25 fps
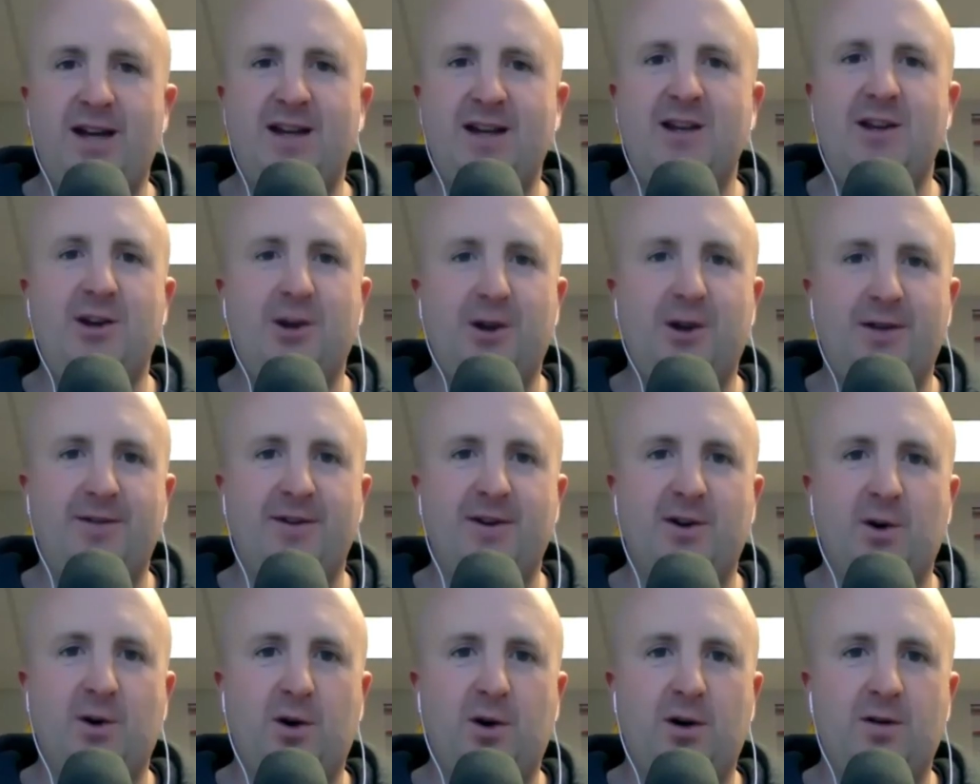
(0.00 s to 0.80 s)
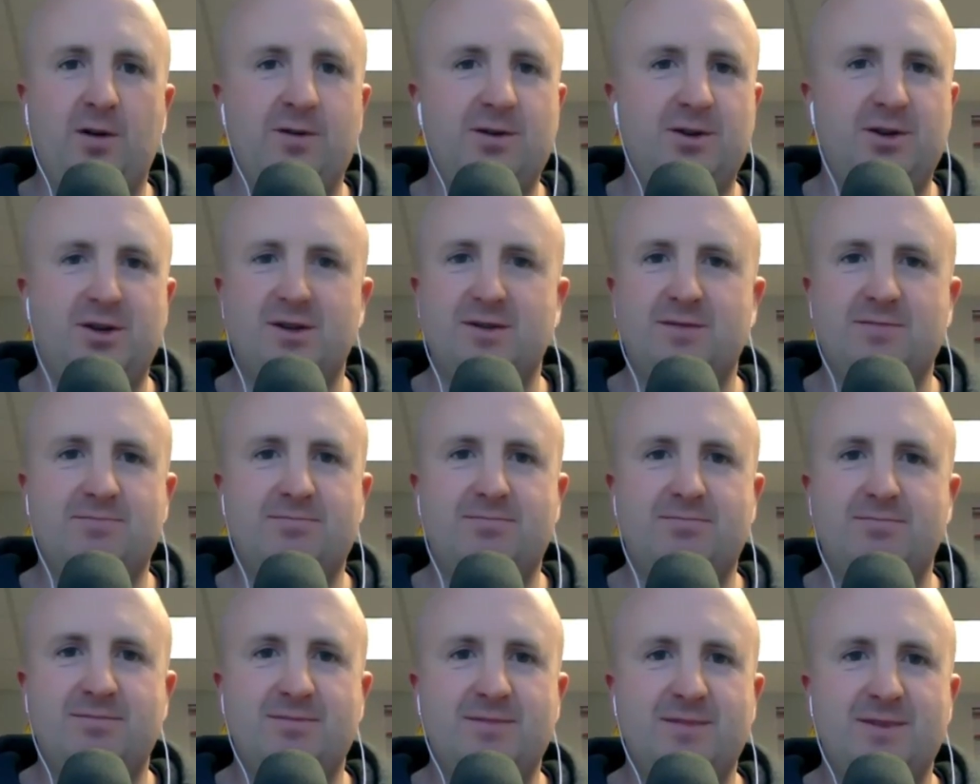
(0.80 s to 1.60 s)
you don't have a goal. You're just,
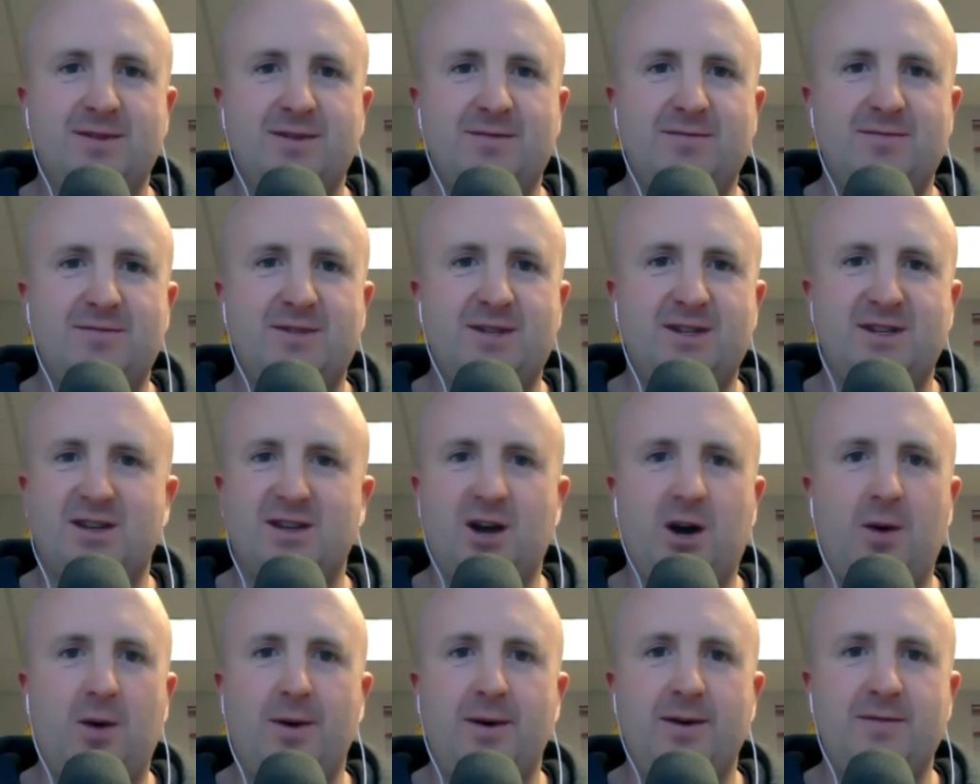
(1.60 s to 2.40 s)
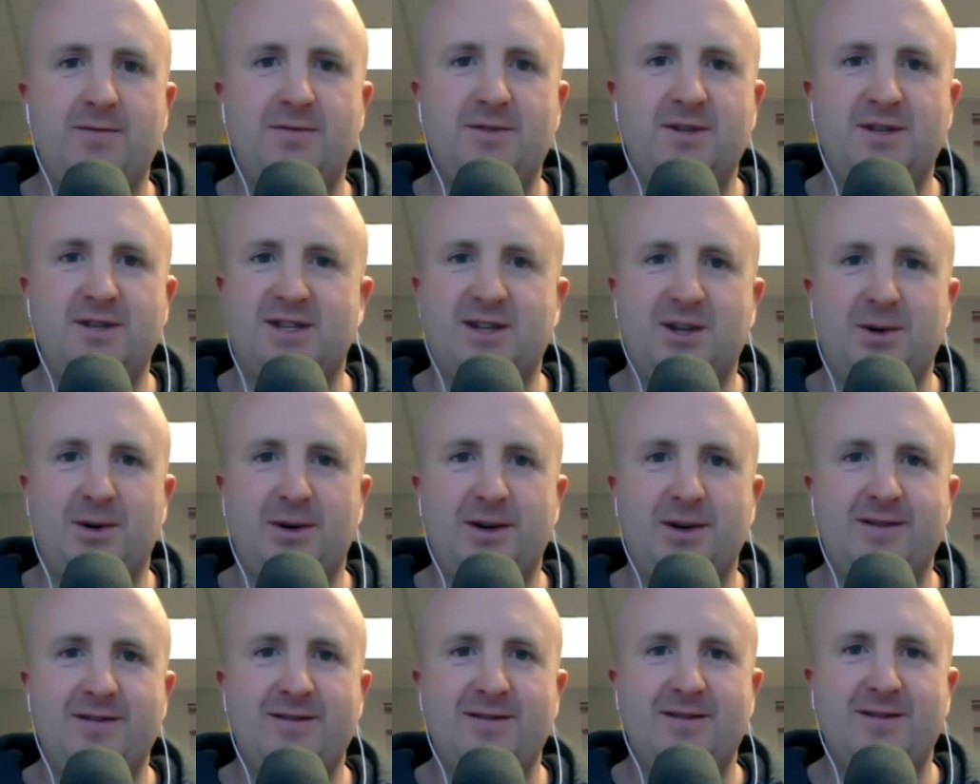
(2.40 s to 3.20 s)
just going, just doing.
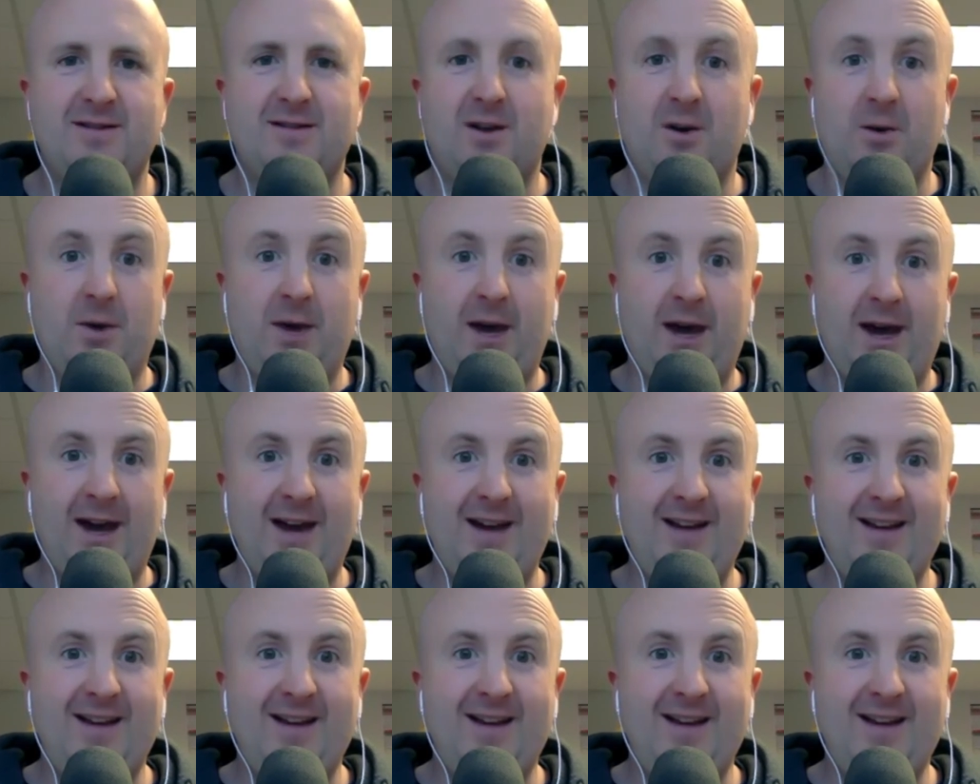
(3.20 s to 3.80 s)
Okay,